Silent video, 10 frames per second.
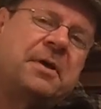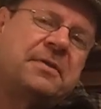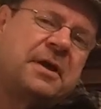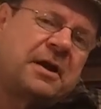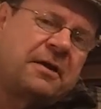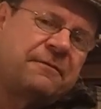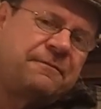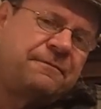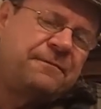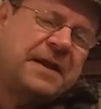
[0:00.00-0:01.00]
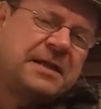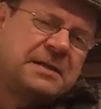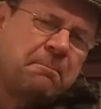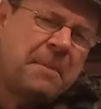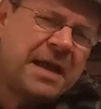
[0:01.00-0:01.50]
but there are very
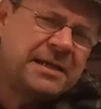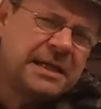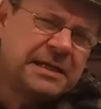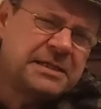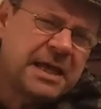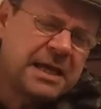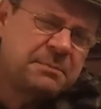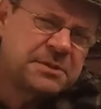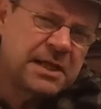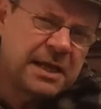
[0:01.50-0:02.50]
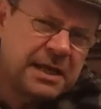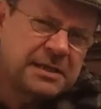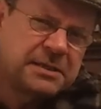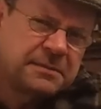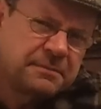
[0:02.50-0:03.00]
demanding times
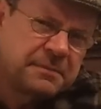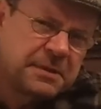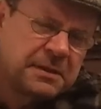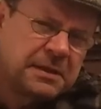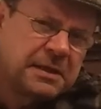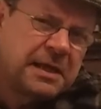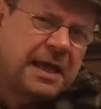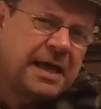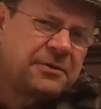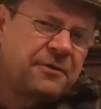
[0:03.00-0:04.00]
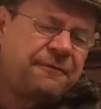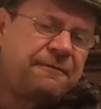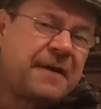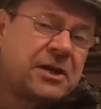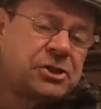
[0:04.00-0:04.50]
ahead, and the
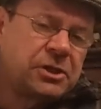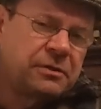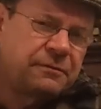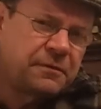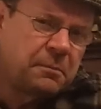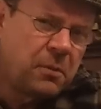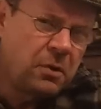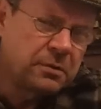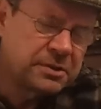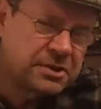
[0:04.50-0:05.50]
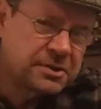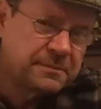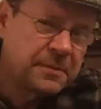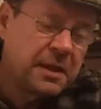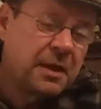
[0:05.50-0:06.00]
fashion for
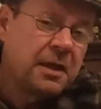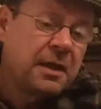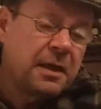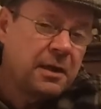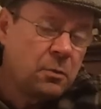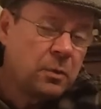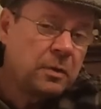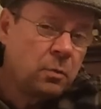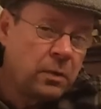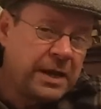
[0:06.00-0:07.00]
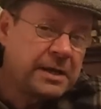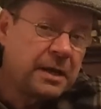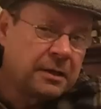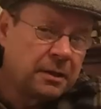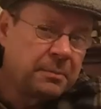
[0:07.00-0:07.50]
malts, it will wane
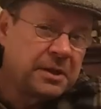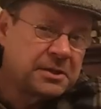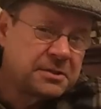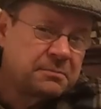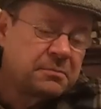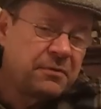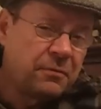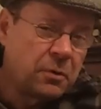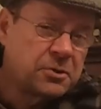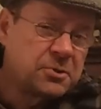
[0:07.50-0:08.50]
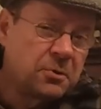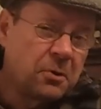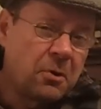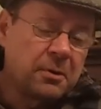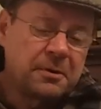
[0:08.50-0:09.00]
a little bit before too
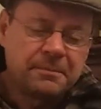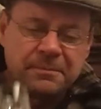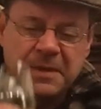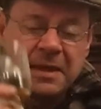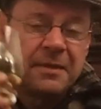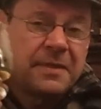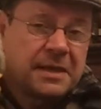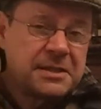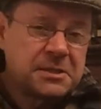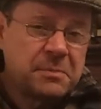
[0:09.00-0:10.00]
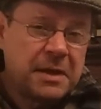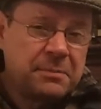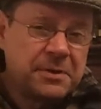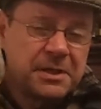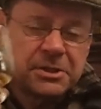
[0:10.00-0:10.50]
long. That is my
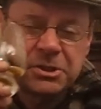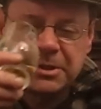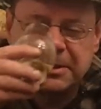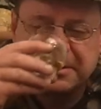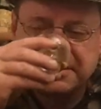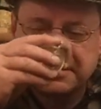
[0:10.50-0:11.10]
prediction.